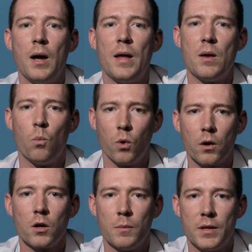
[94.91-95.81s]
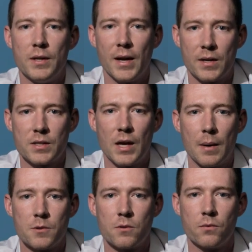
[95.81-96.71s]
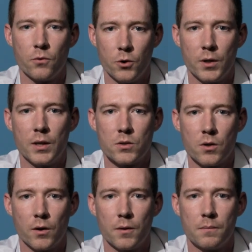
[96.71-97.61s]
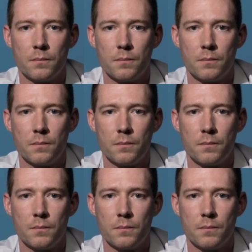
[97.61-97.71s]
and then what are going to be the next steps for you to get started.